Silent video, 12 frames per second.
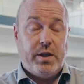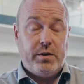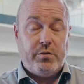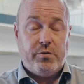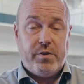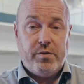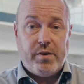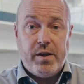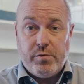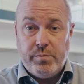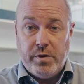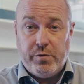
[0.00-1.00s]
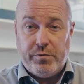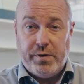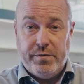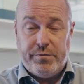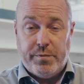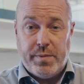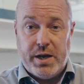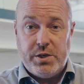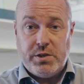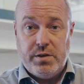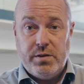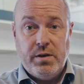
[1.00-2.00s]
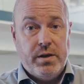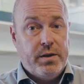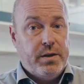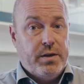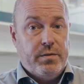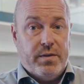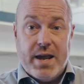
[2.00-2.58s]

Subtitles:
It does contain some useful information, the